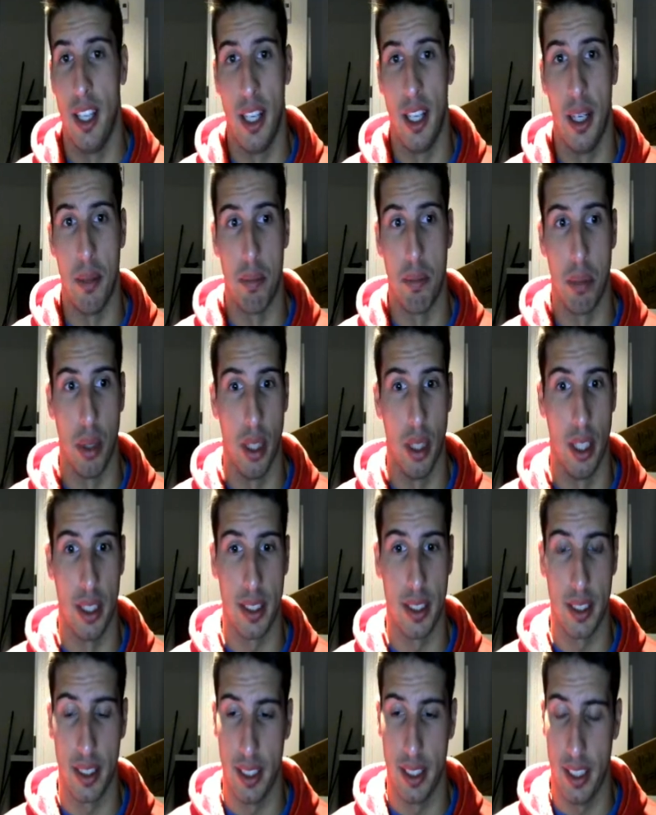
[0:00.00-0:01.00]

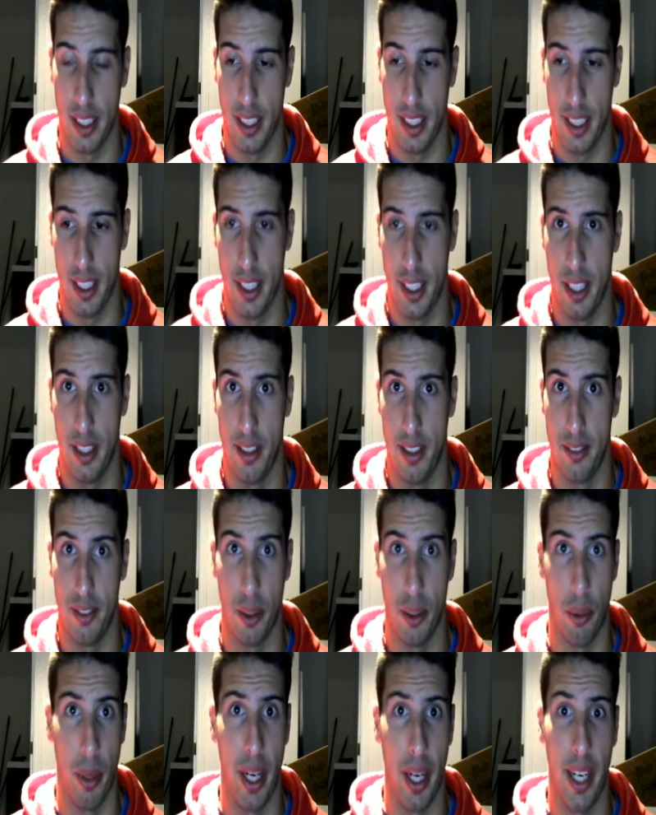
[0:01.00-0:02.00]
Plus the
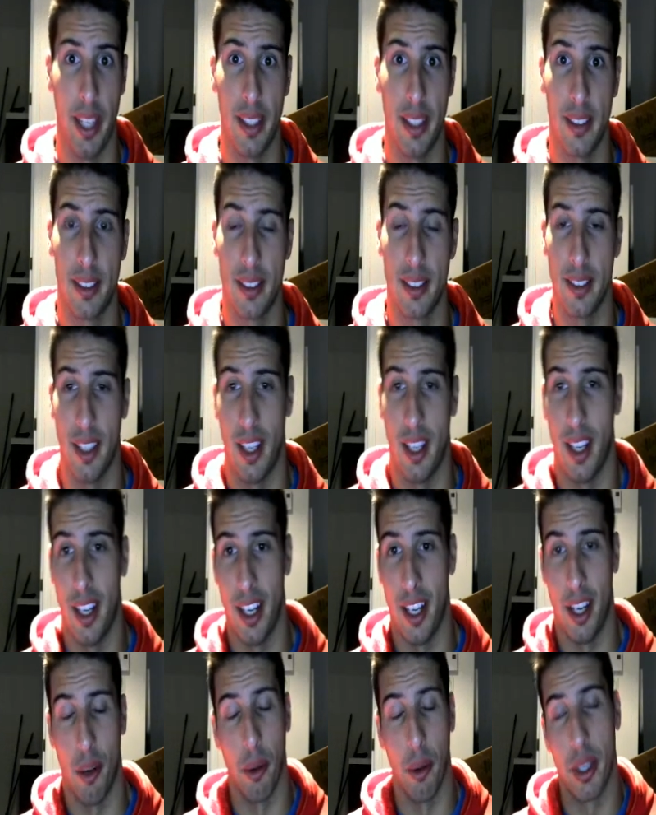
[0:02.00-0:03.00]
raids.
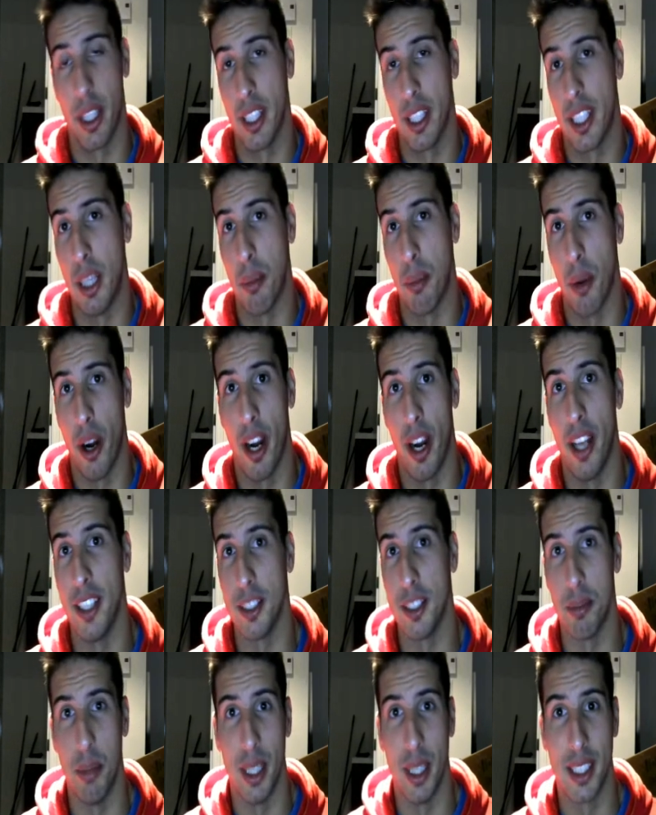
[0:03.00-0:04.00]
We're gonna keep our hands
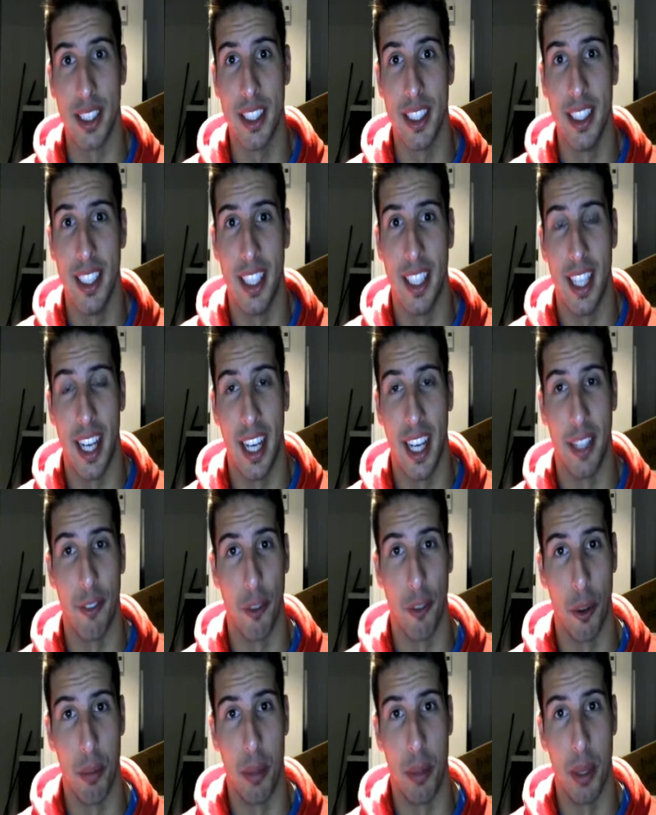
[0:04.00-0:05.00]
busy, and
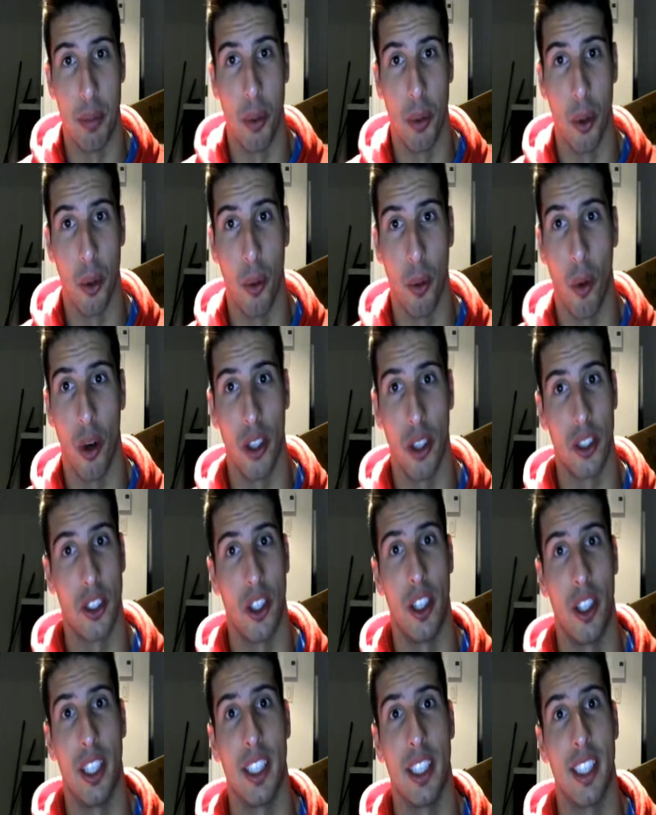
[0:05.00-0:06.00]
for people who are
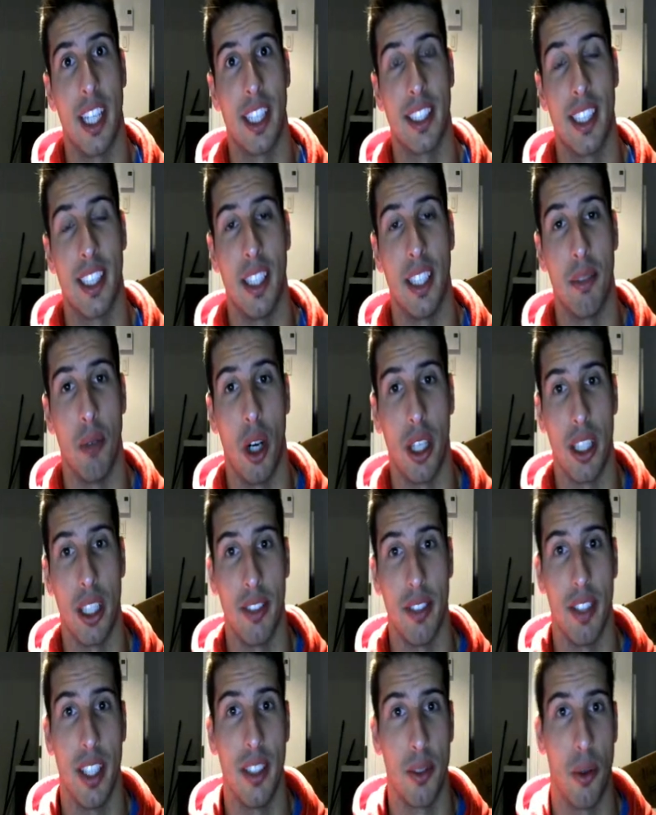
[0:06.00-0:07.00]
starting that King Mog
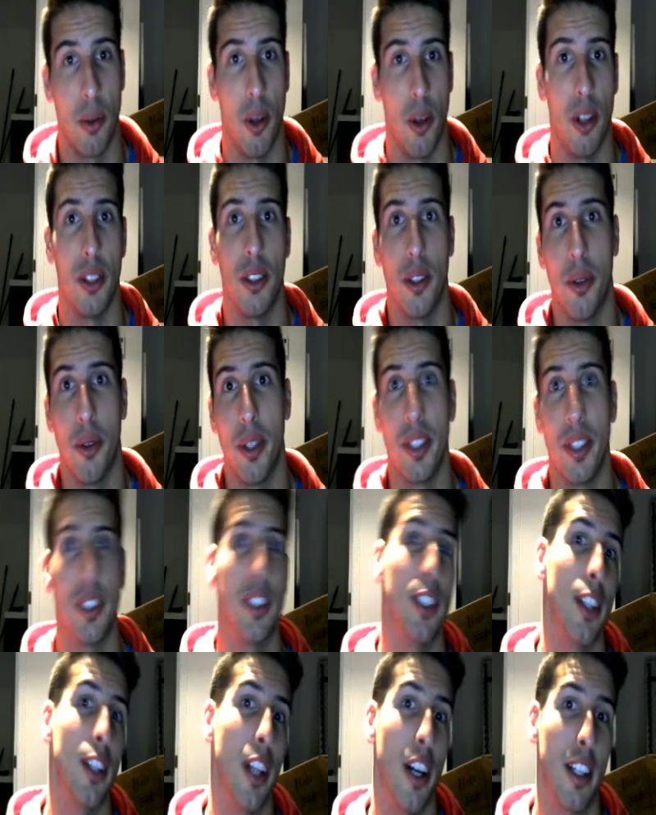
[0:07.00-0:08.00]
event, well, you know what,
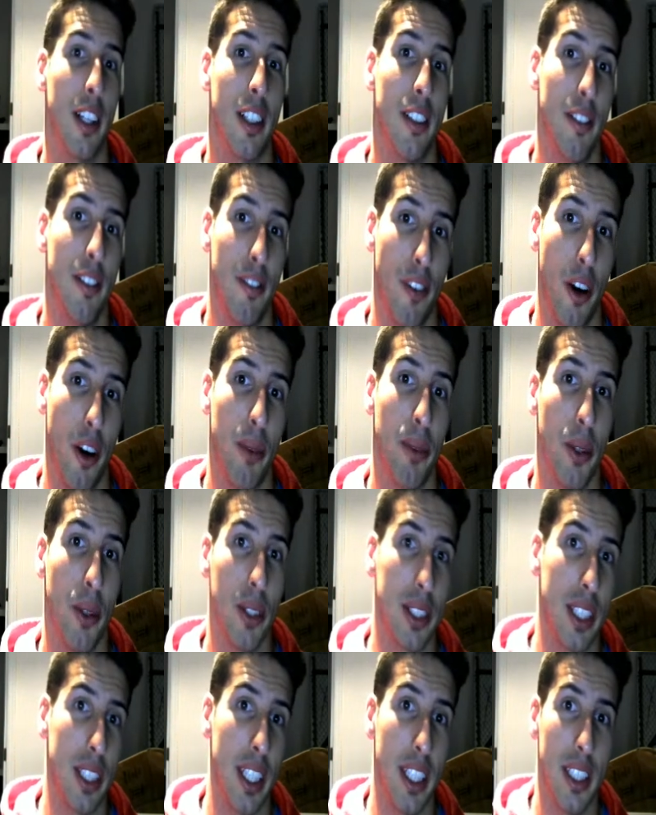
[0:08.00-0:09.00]
good luck, farm those
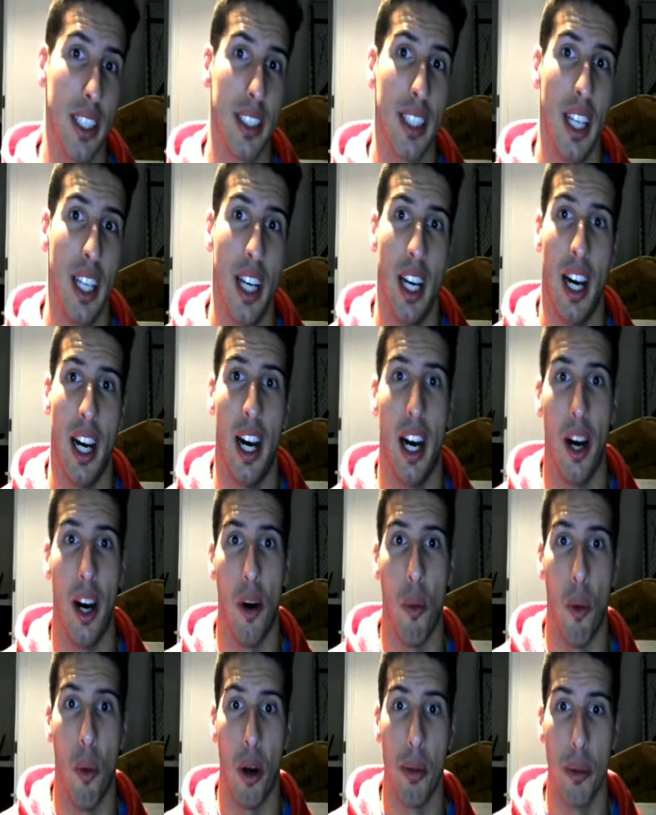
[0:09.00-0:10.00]
things.
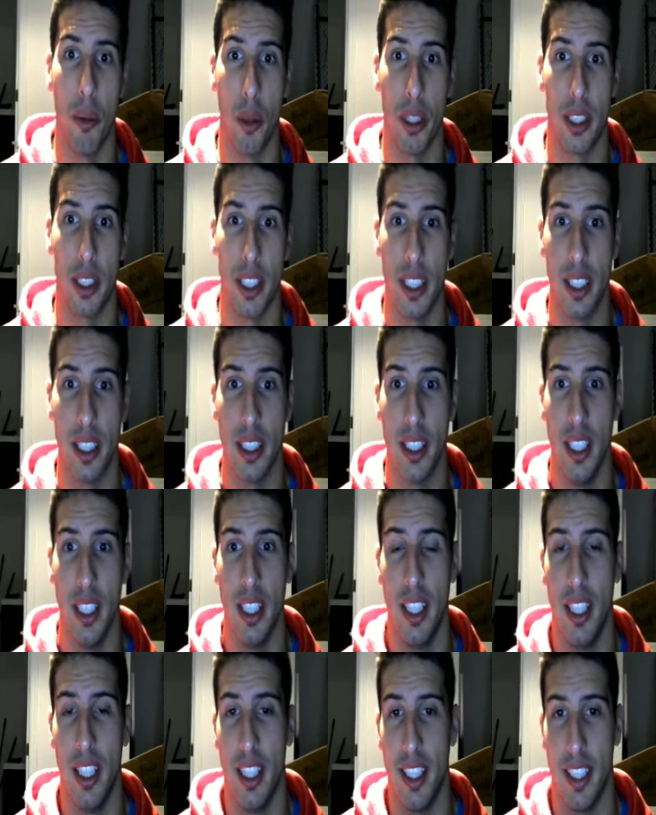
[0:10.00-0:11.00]
One more thing,
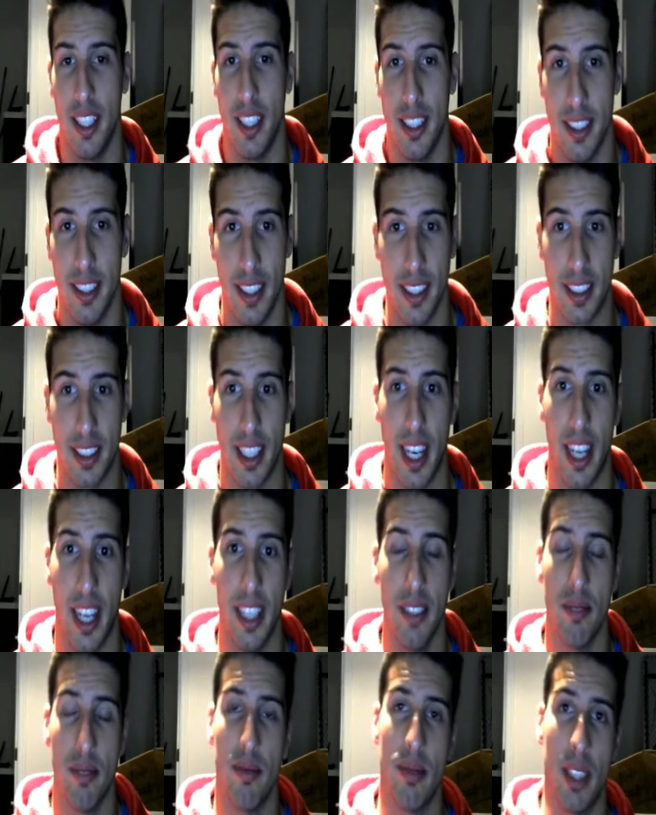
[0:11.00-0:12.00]
this guy,
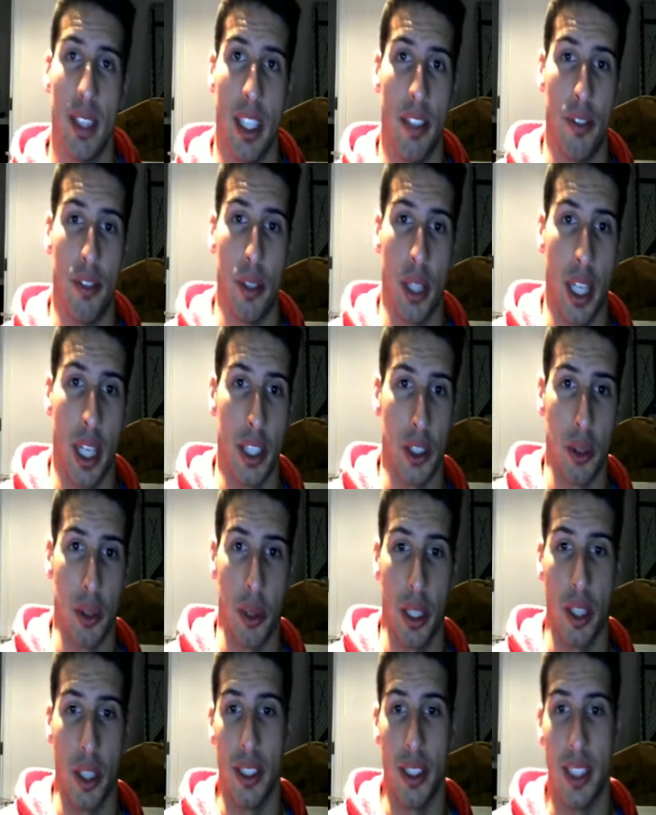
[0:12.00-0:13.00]
if you guys doing
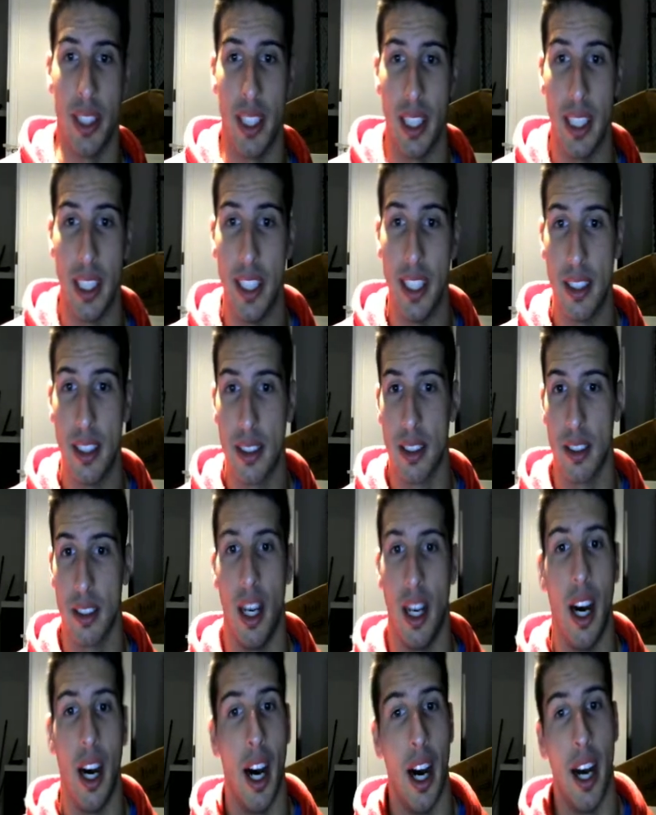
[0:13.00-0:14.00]
on the elite,
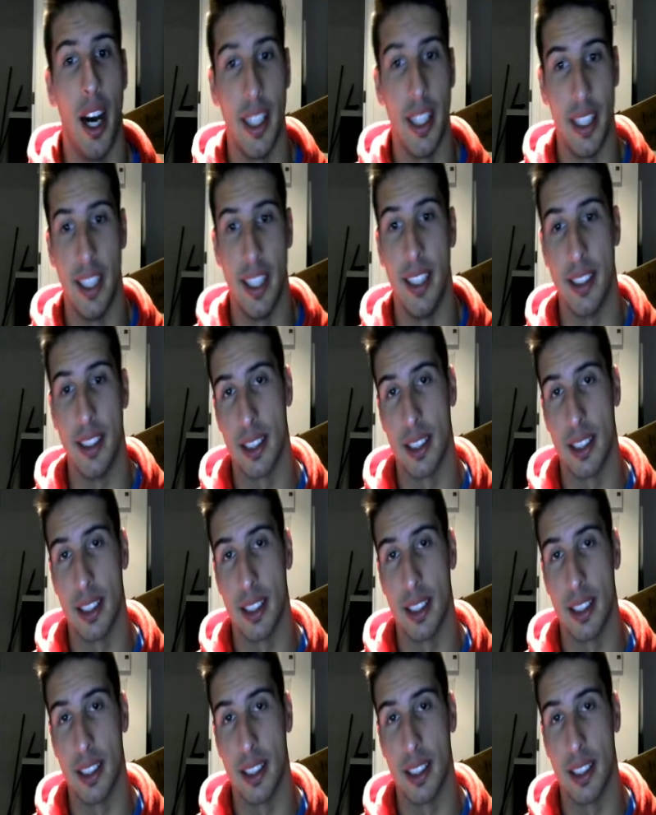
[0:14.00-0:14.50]
he's